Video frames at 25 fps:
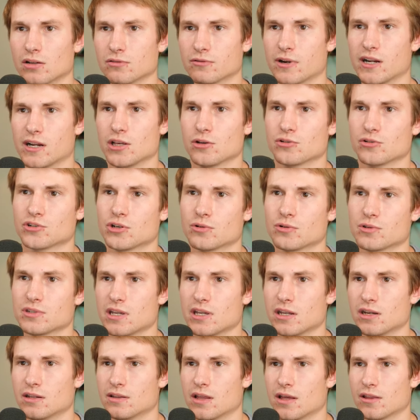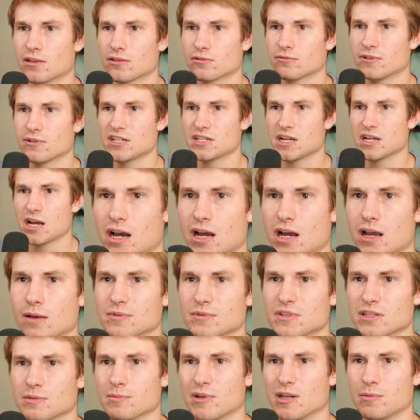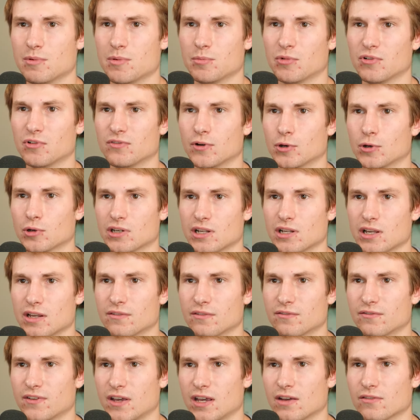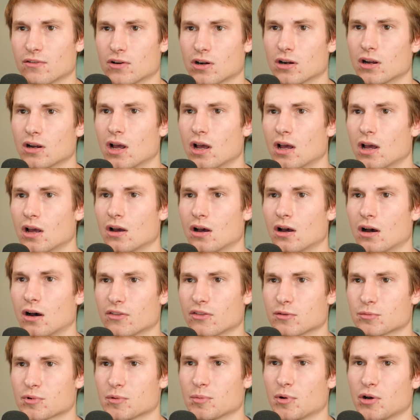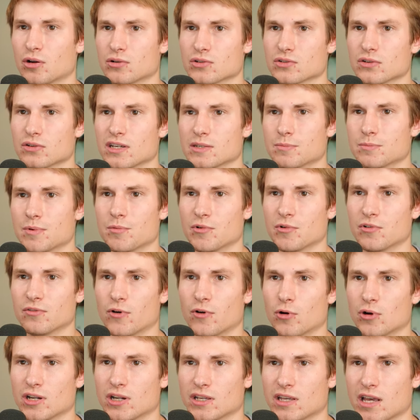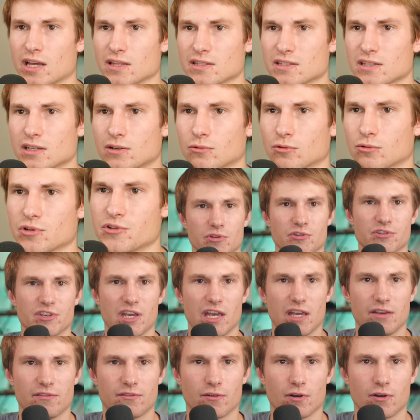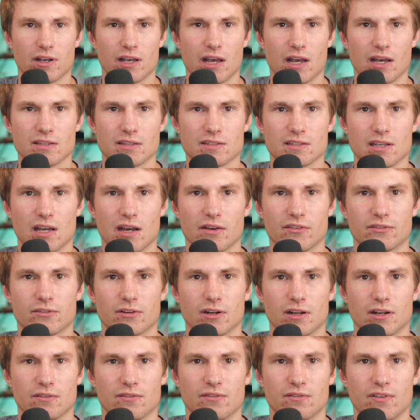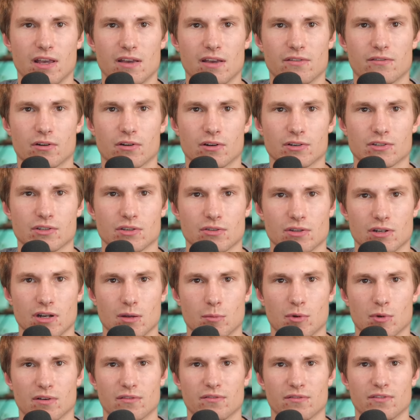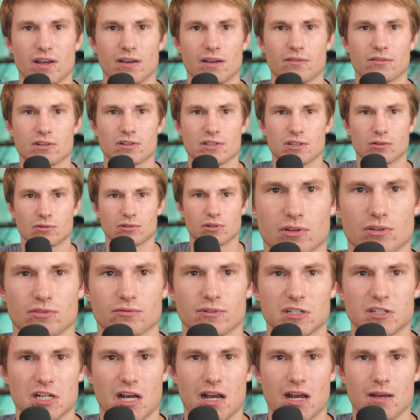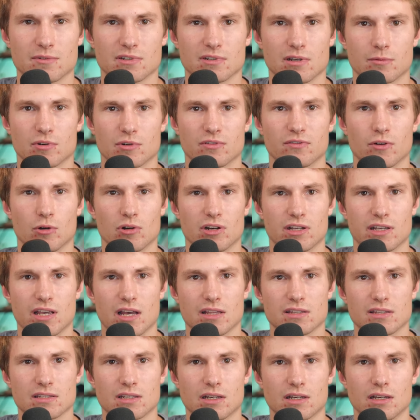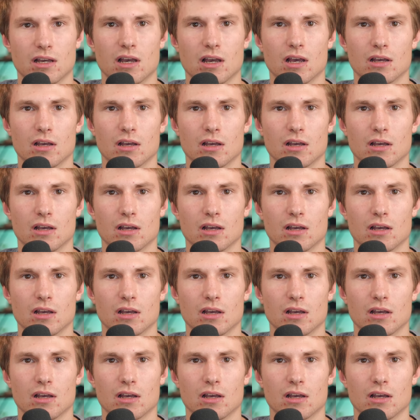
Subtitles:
Radio show stated that 3 times as many people voted in favor of the proposal as people who voted against it. We'll use A for against, F for in favor. So the number in favor is equal to 3 times the number who voted against it.